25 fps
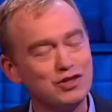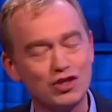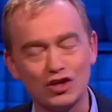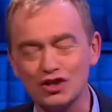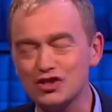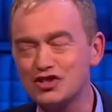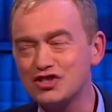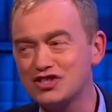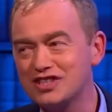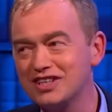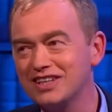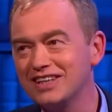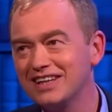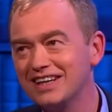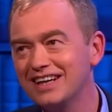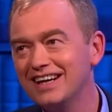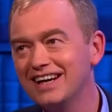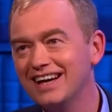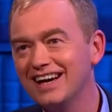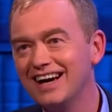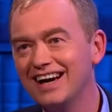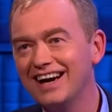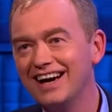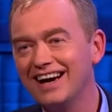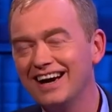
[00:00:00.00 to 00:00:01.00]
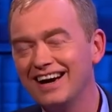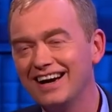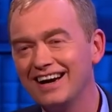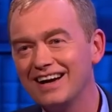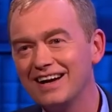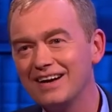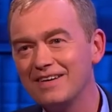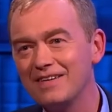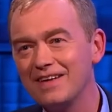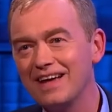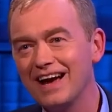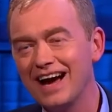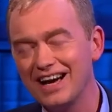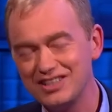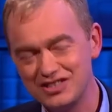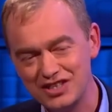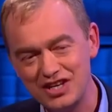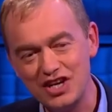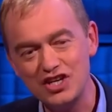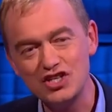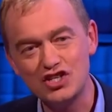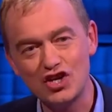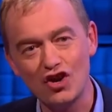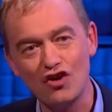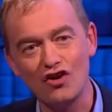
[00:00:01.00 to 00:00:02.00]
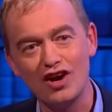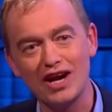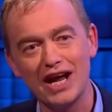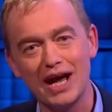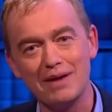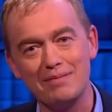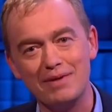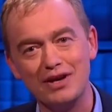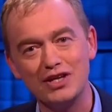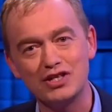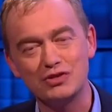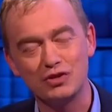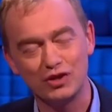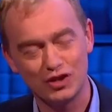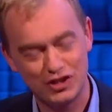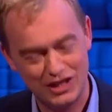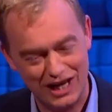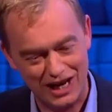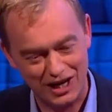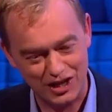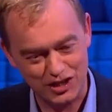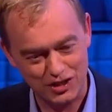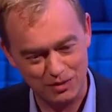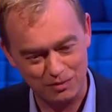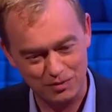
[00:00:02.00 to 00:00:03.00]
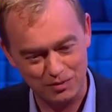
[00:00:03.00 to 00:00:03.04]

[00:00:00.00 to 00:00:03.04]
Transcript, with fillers: just... have an enduring image that takes